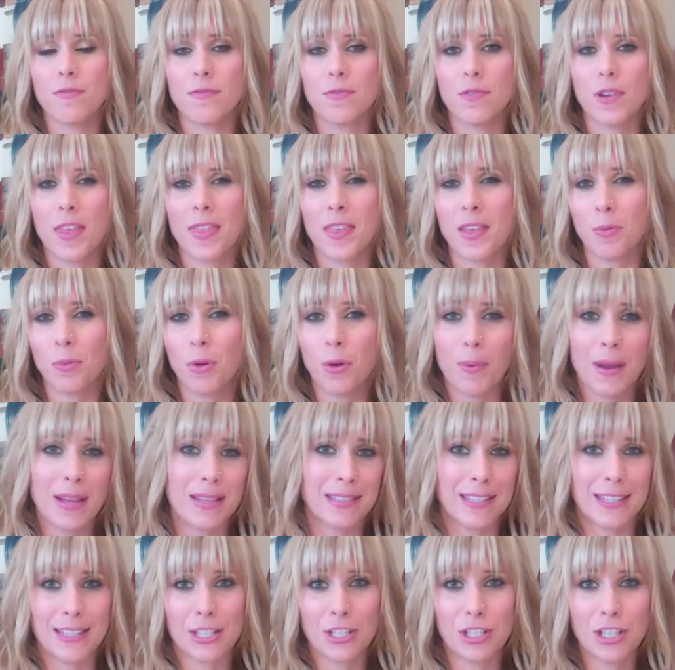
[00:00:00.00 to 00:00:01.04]
I think we're
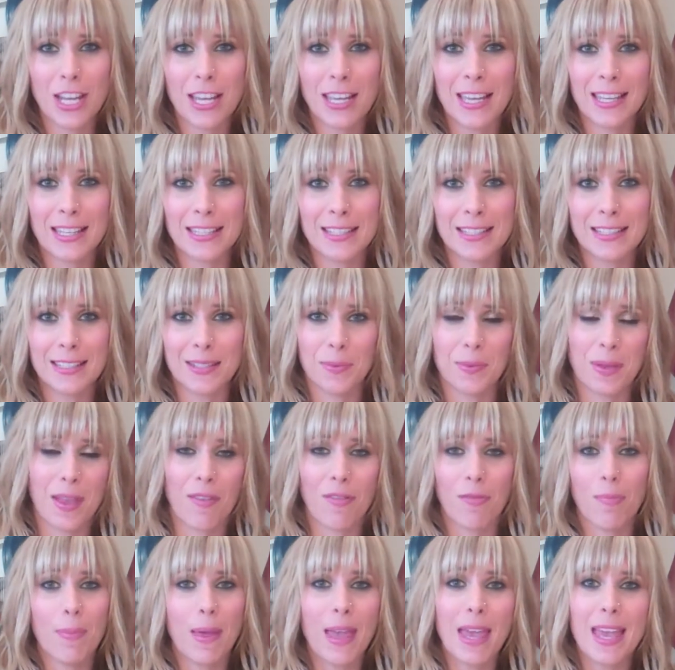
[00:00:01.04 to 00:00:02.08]
raising chickens, we
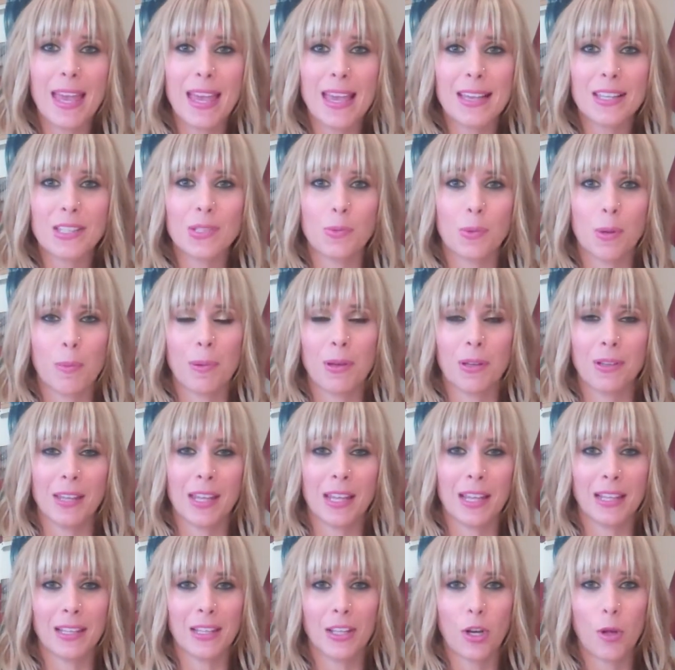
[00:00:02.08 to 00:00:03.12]
have pigs, we're
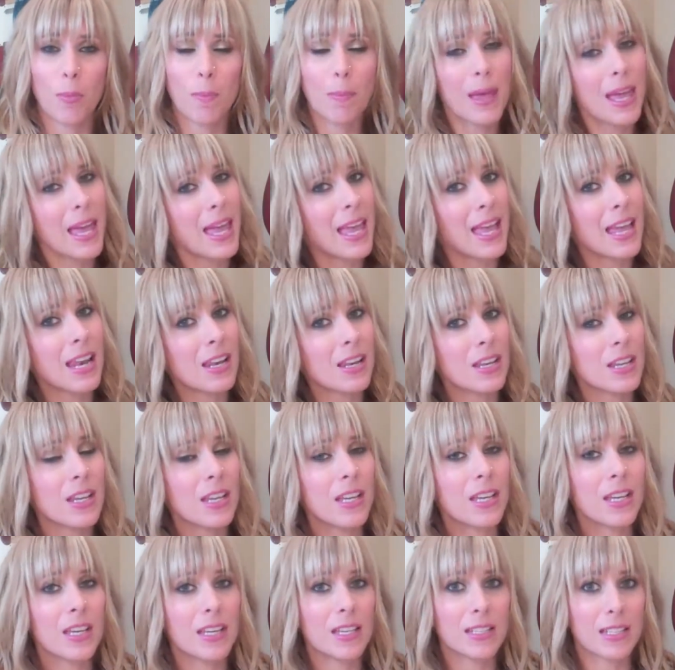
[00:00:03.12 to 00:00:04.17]
building a little pen
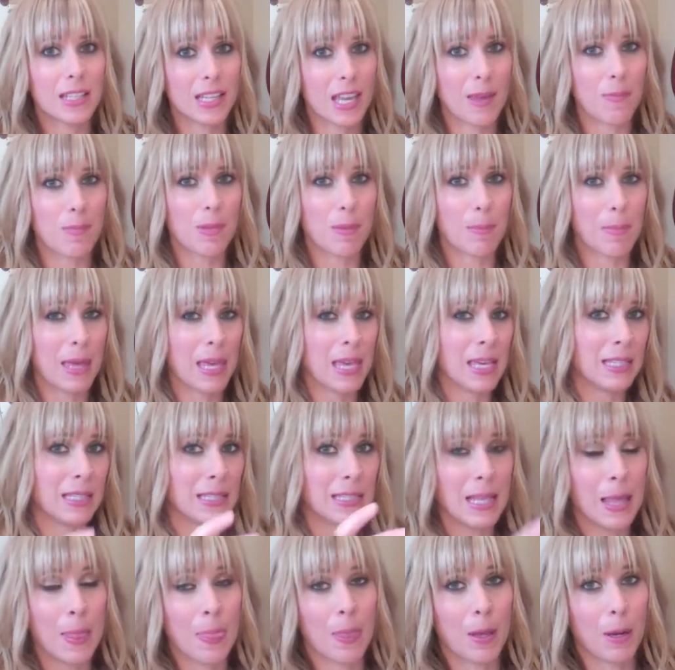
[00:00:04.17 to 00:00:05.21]
to keep the
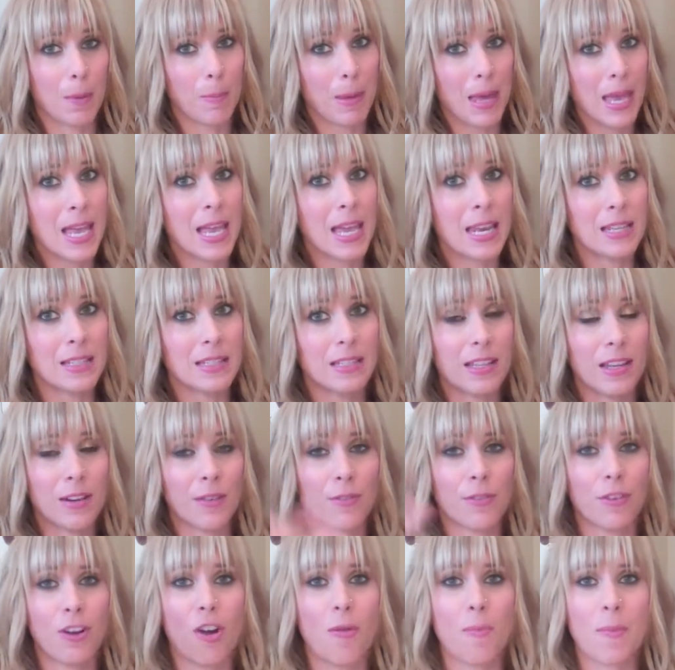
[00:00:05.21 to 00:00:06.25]
pigs in their pen instead
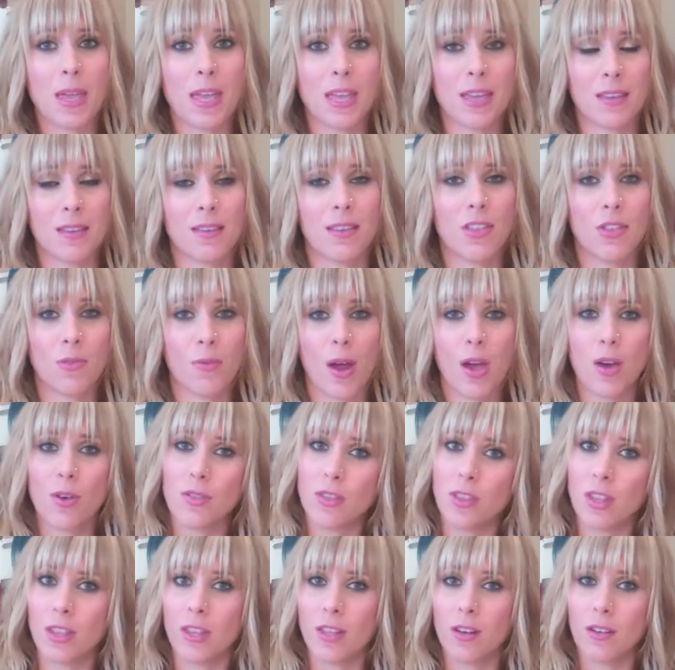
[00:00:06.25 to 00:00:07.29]
of roaming
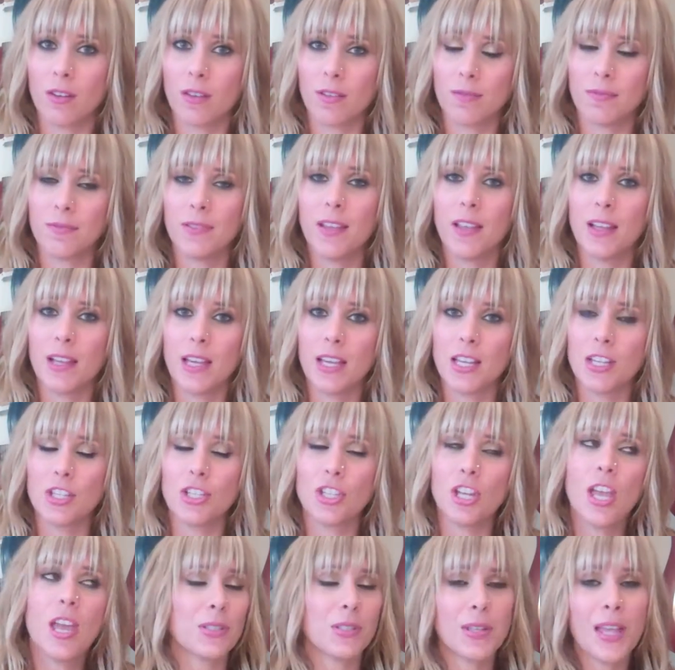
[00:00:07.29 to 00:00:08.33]
throughout the little village.
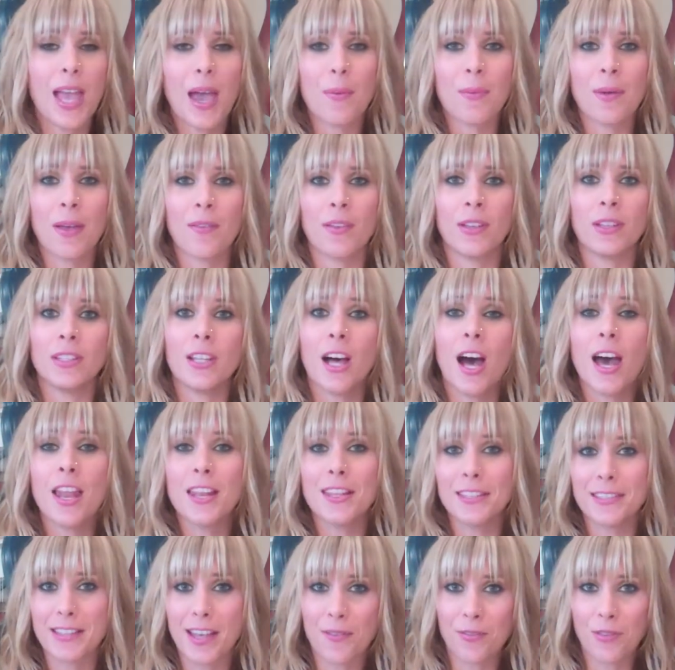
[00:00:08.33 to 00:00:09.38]
So yeah, we have a lot
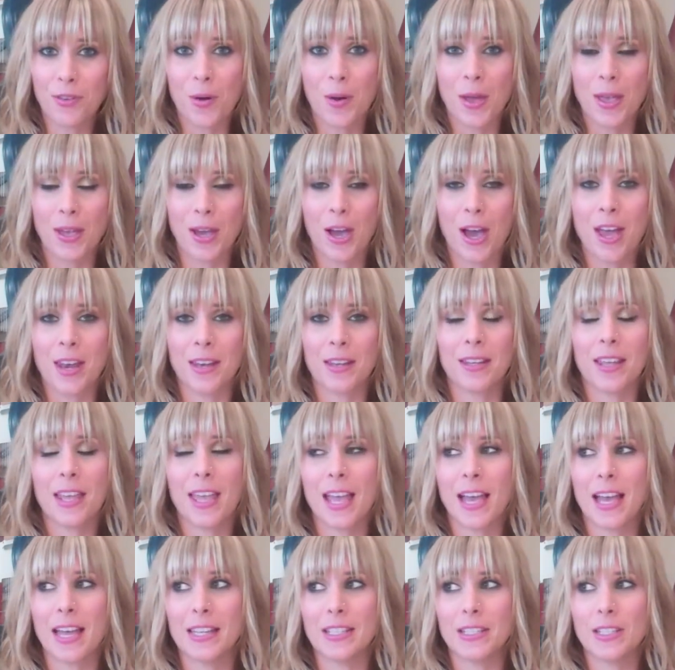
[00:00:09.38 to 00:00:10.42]
of stuff going on,
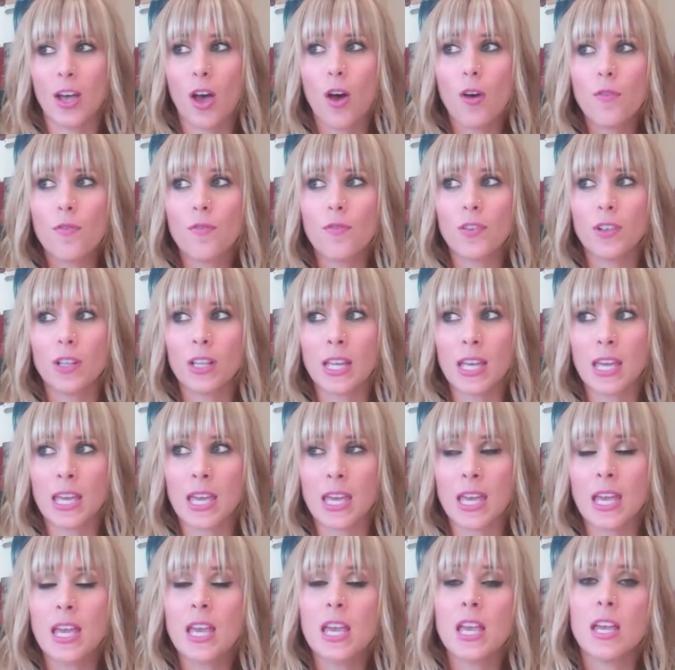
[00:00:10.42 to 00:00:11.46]
and
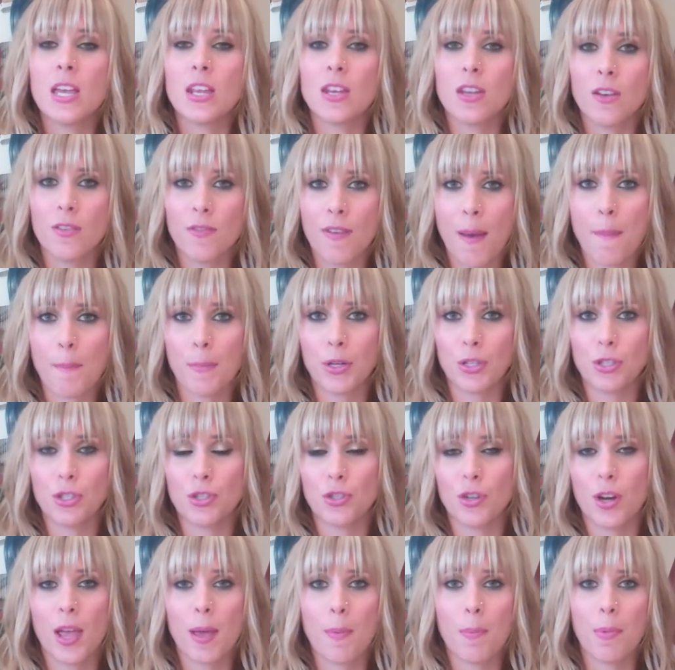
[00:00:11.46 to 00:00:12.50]
hopefully November's
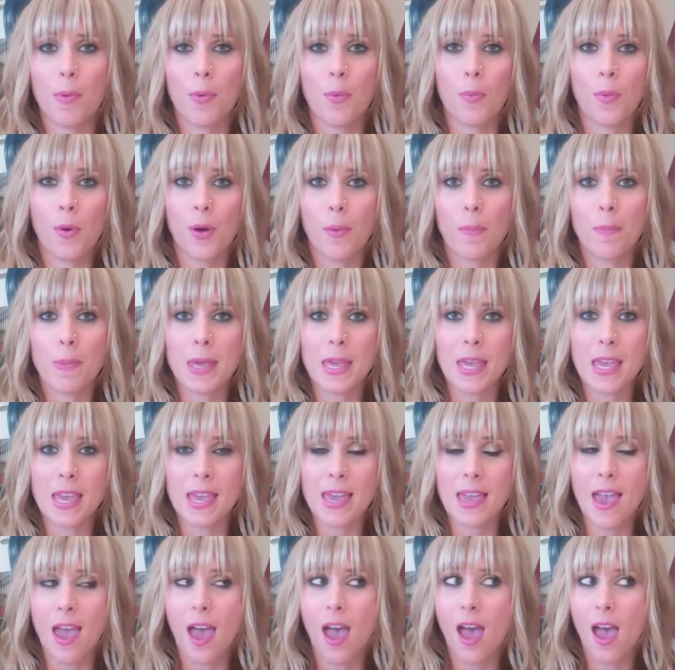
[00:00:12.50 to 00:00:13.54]
trip will
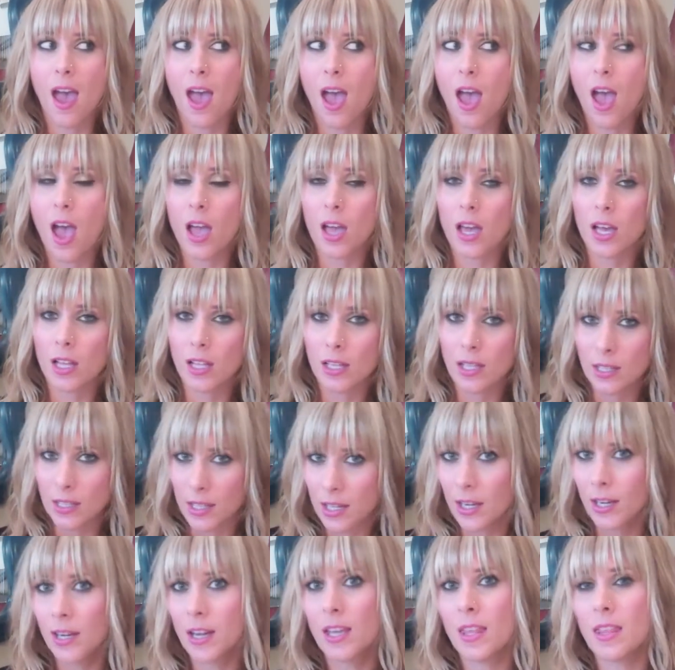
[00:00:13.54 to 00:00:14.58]
be
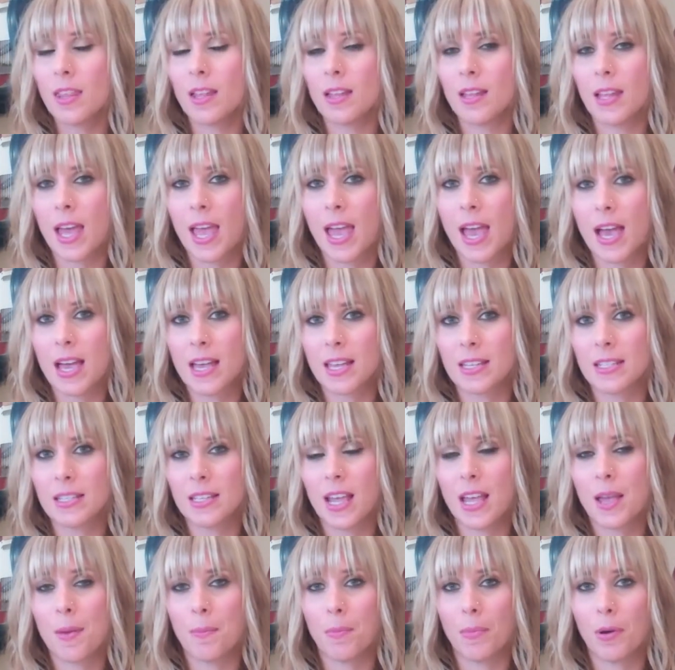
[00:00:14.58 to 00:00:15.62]
clearing the land
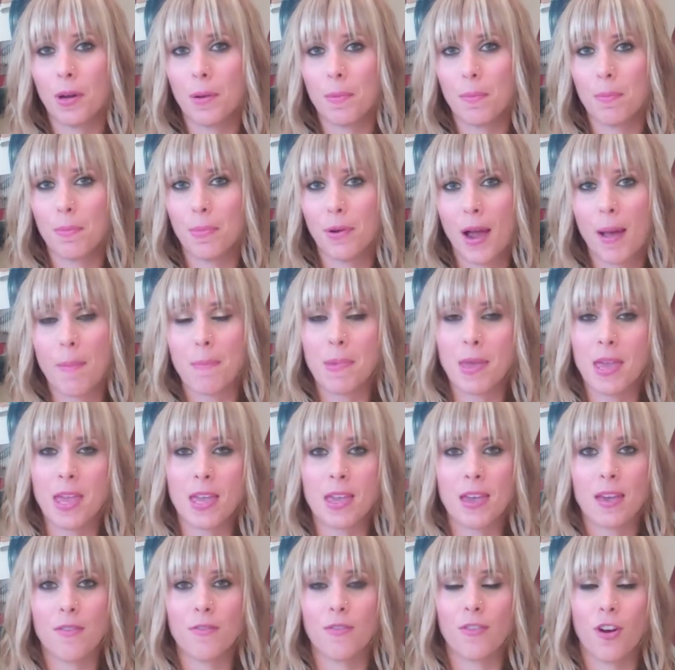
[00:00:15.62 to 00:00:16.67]
and prepping
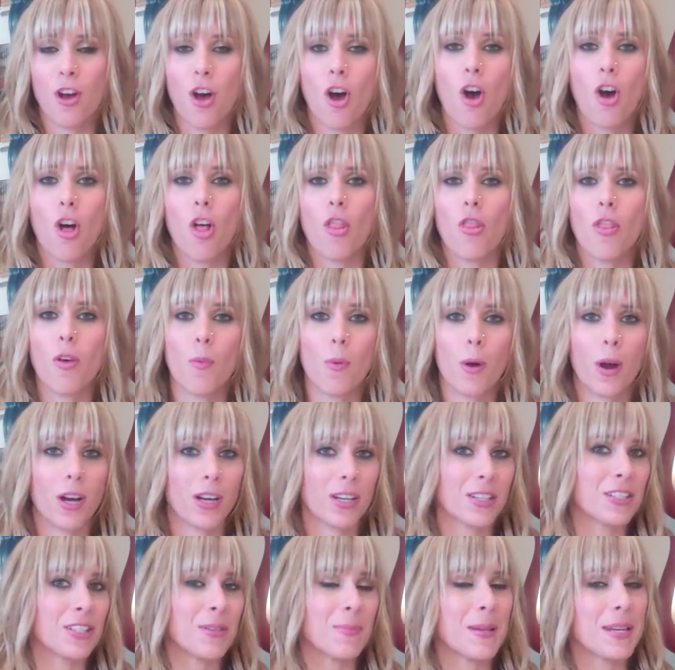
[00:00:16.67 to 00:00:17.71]
for all of the work
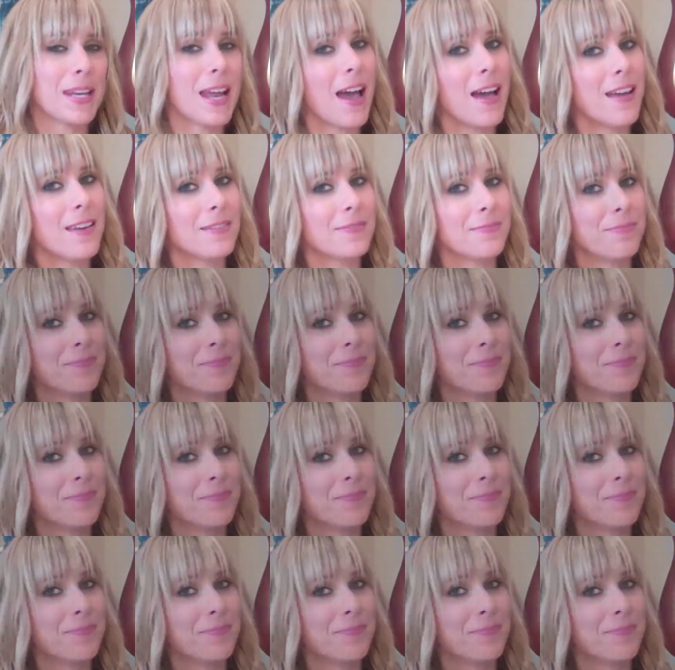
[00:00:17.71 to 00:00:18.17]
to be done.